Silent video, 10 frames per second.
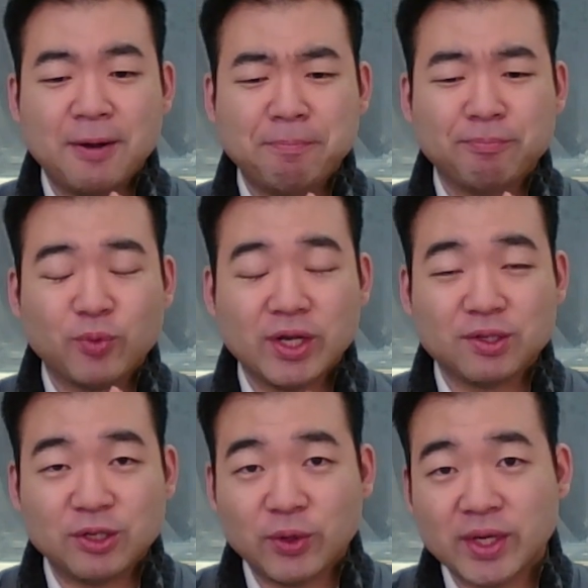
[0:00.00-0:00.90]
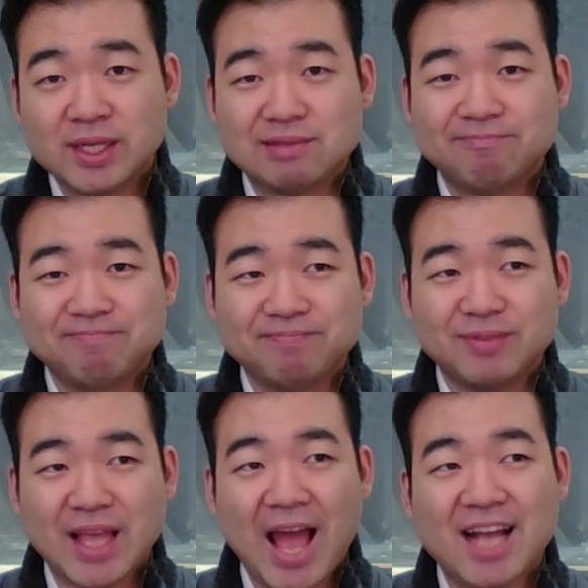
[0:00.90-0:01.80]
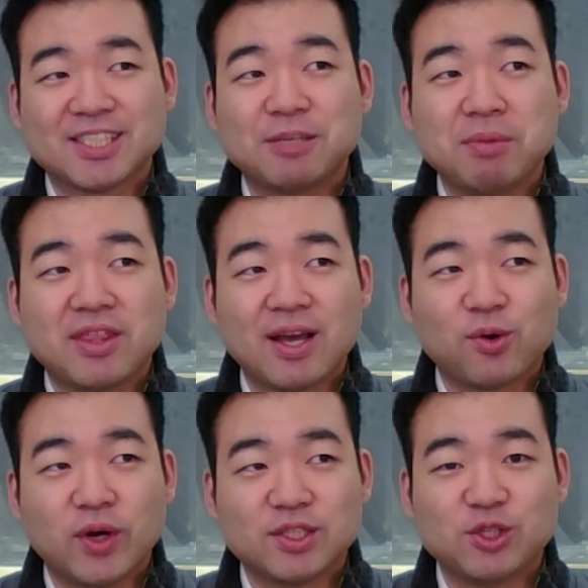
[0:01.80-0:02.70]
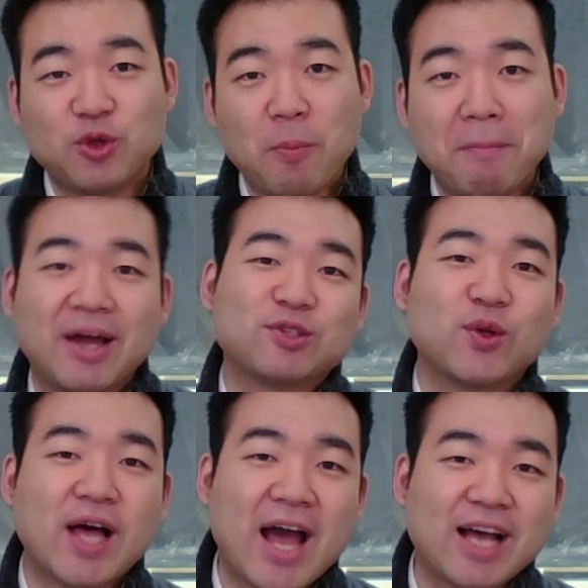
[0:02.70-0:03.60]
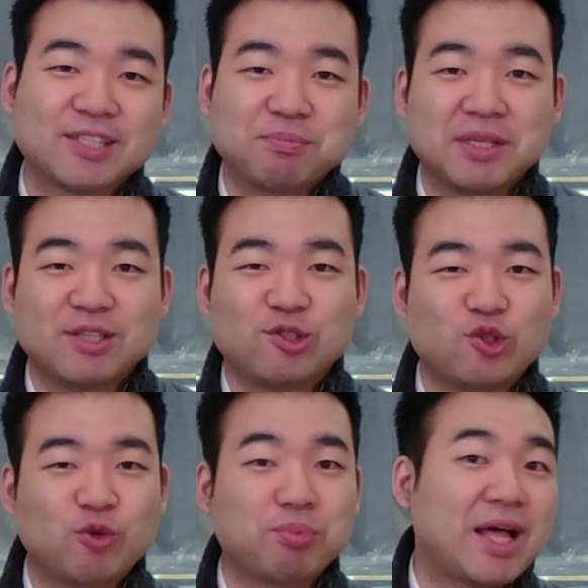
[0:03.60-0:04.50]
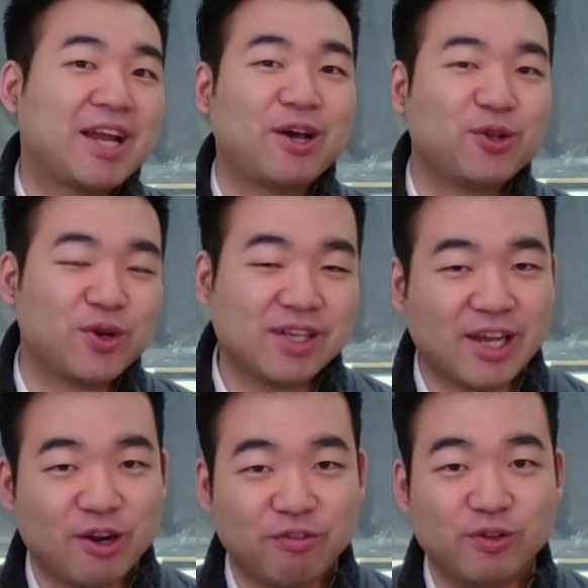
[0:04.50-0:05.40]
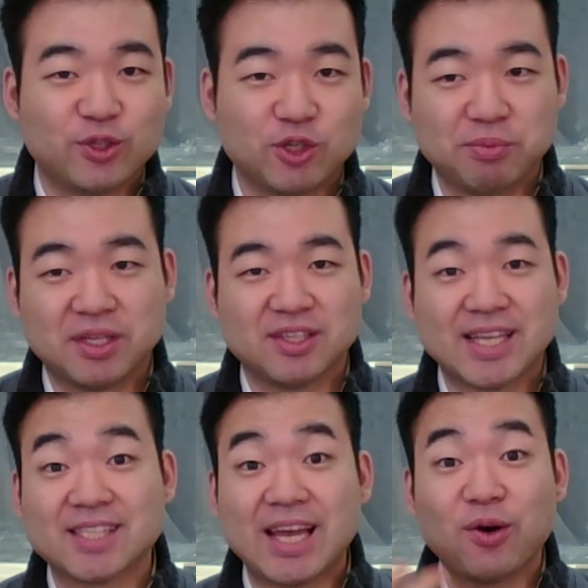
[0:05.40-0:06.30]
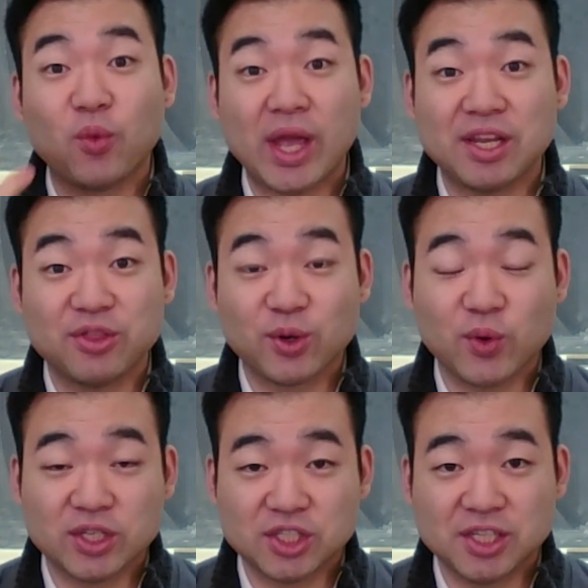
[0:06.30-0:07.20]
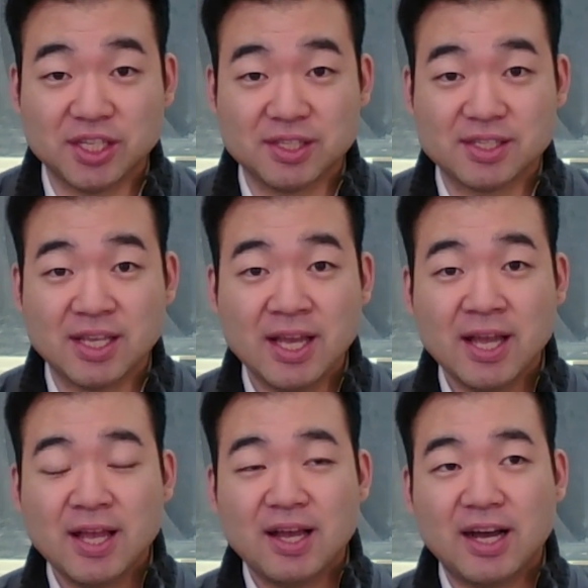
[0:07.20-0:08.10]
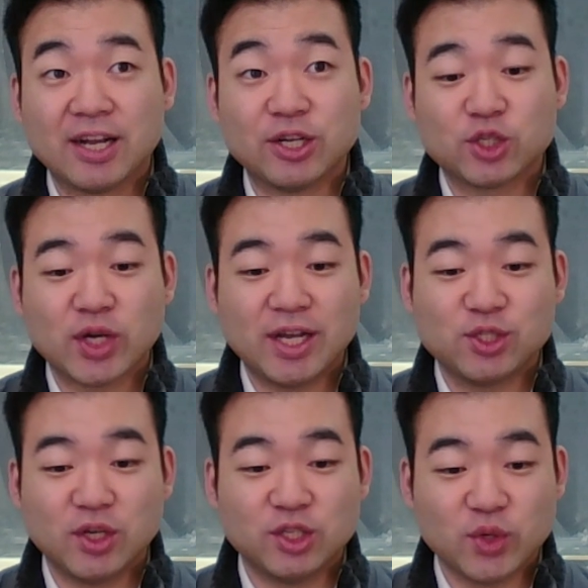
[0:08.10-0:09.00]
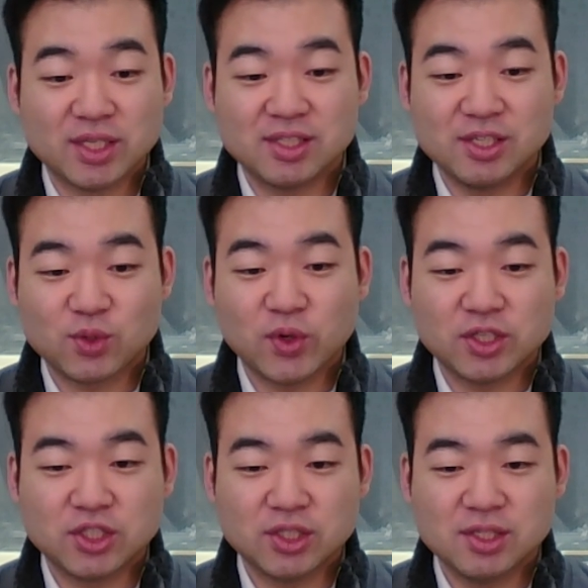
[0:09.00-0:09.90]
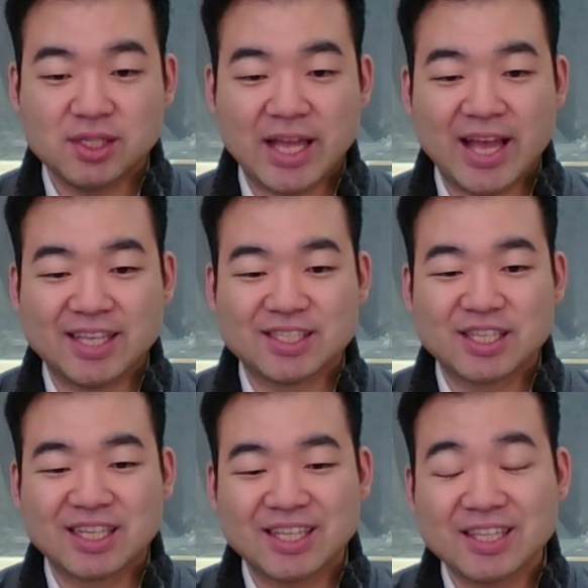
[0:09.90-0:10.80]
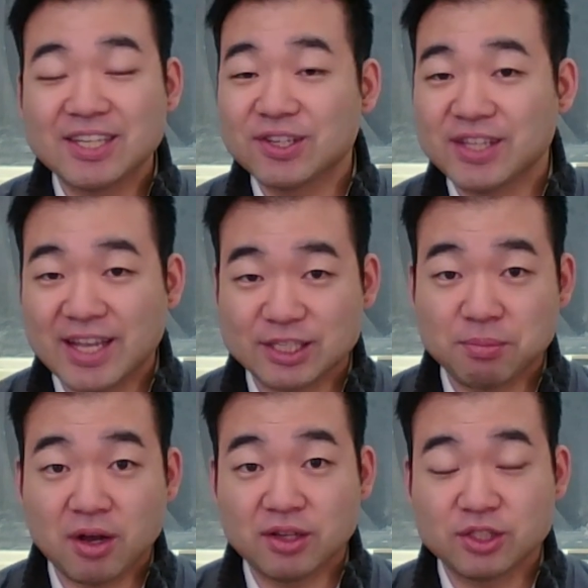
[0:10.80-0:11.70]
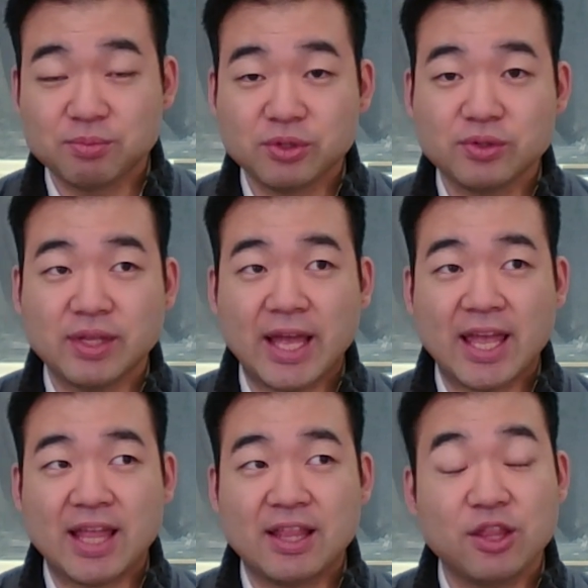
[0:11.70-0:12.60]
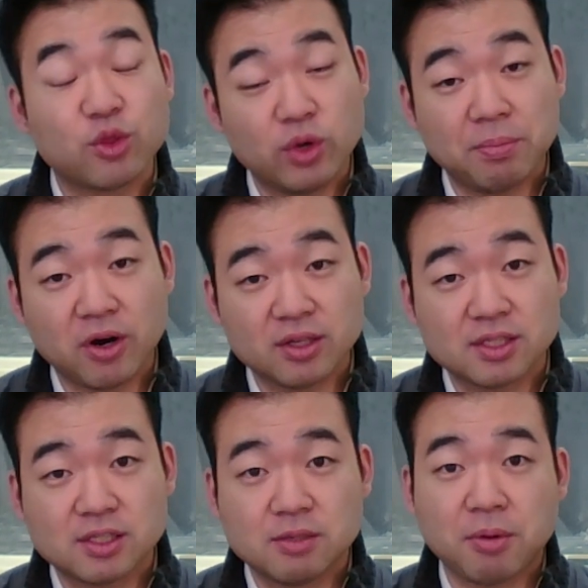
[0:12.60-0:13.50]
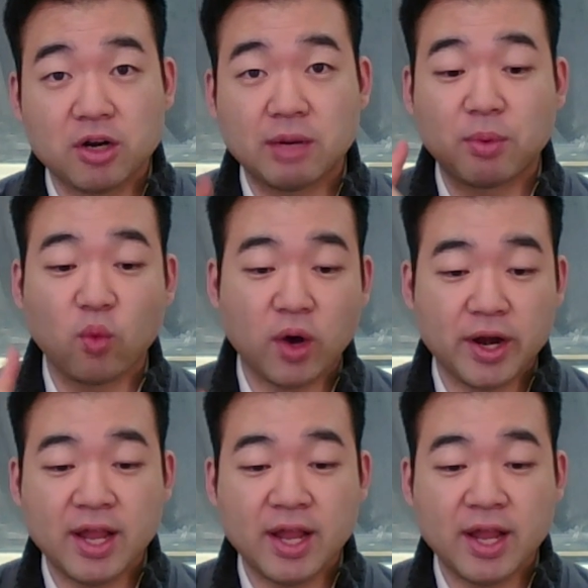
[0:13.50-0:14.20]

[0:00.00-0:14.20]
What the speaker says: Well, you know what? Asking me that question, you might as well ask me to plan out your entire future, because that's how weighted the question is. I'm going to try to address these questions as clearly as possible and in three parts. Part number one,